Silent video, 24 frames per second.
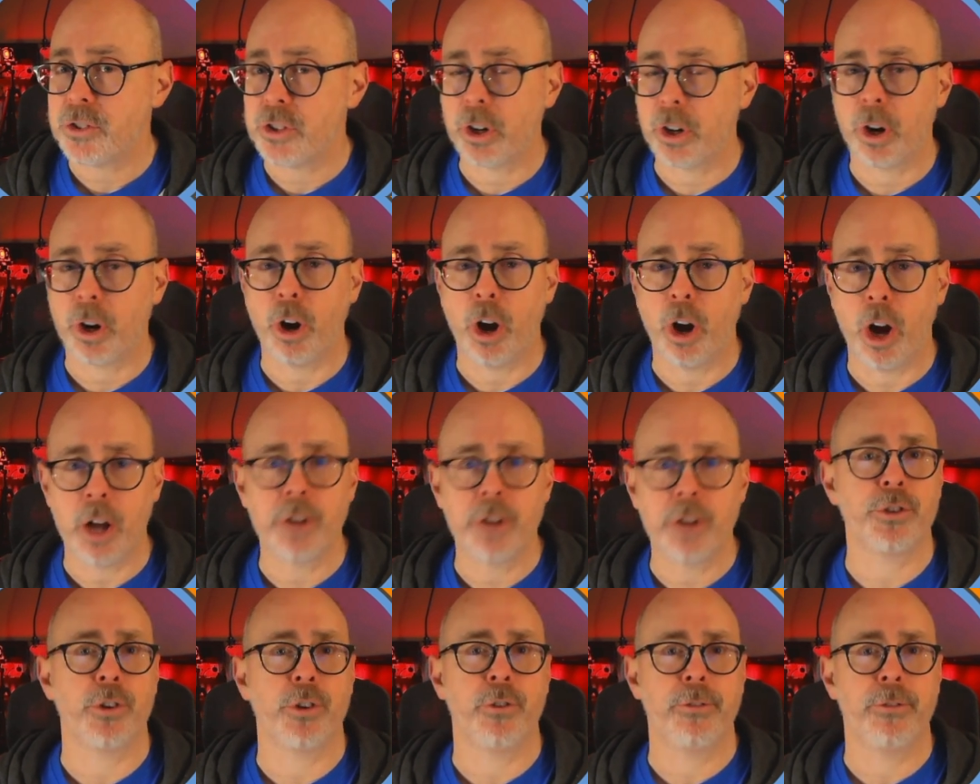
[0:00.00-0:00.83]
there are
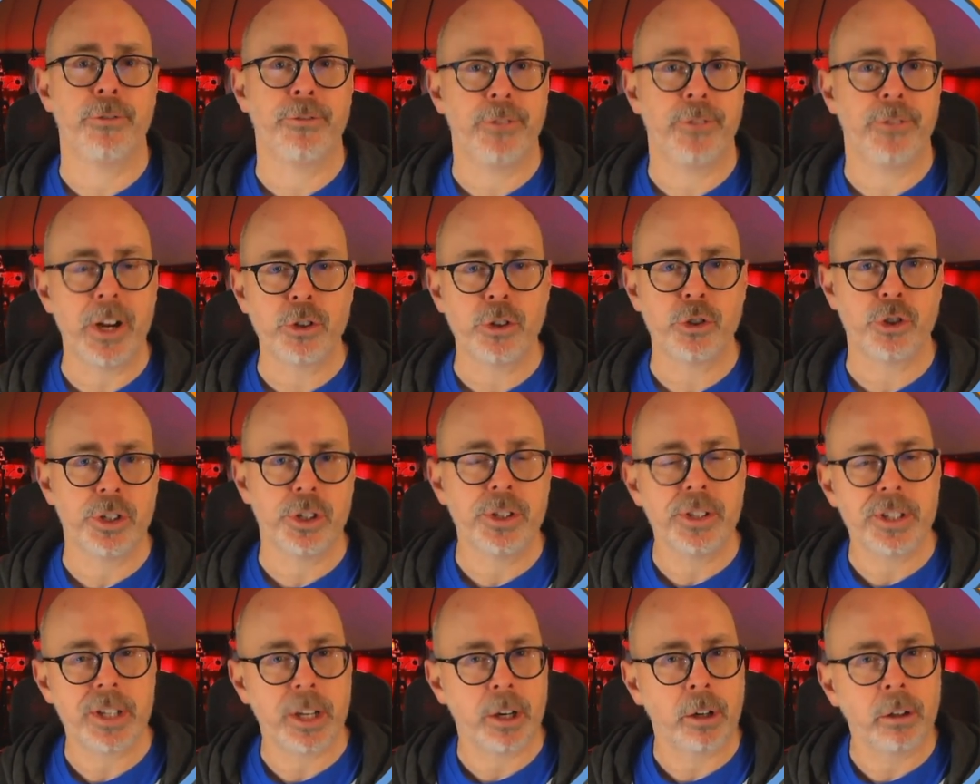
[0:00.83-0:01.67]
also
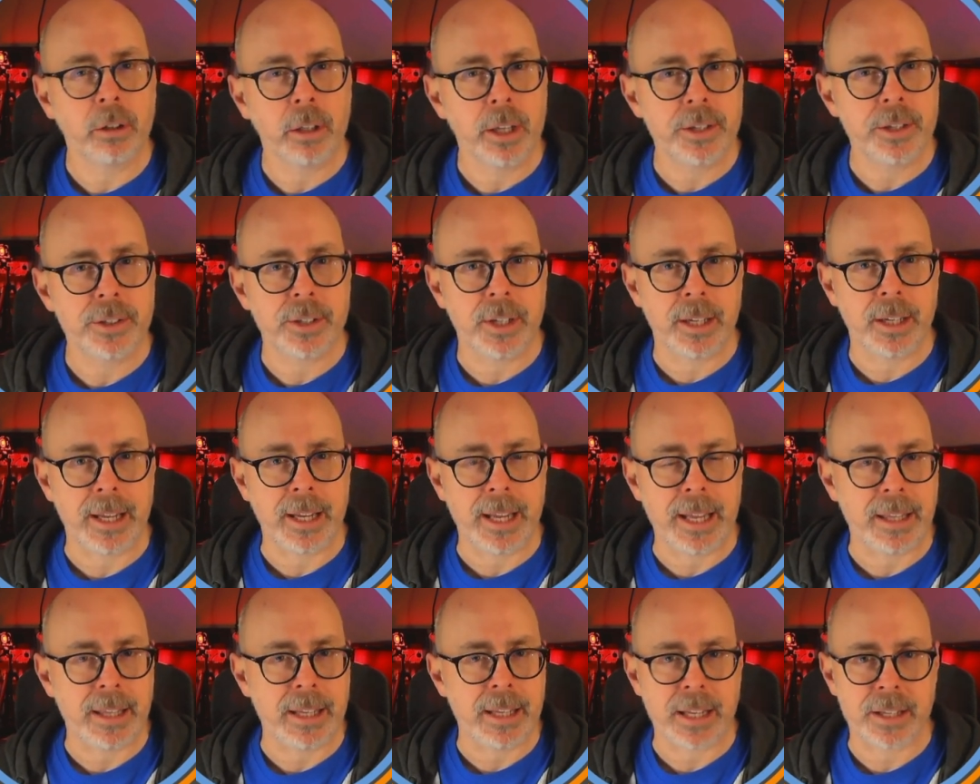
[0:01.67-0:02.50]
functions that are listed
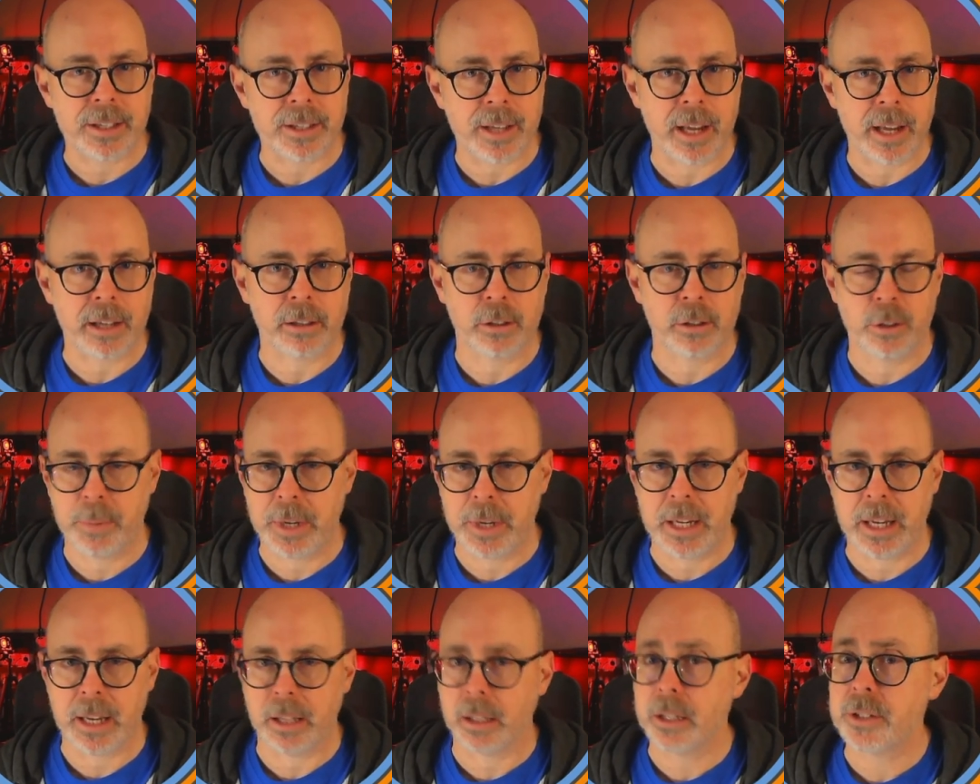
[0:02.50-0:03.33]
in the
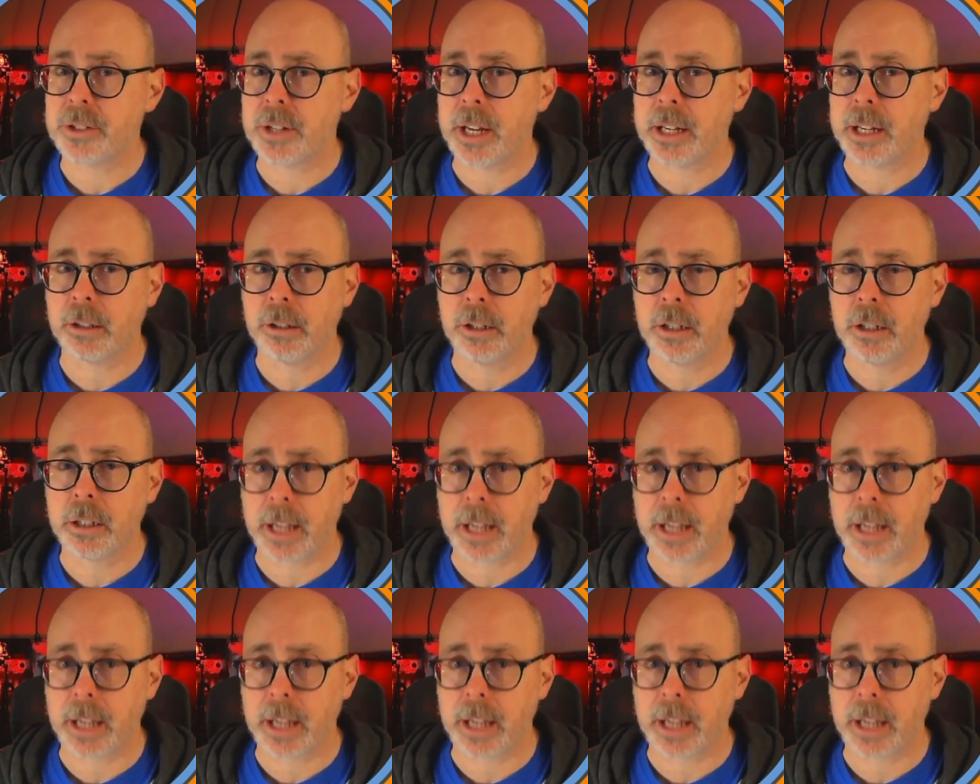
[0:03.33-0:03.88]
encyclopedia. Let's take a look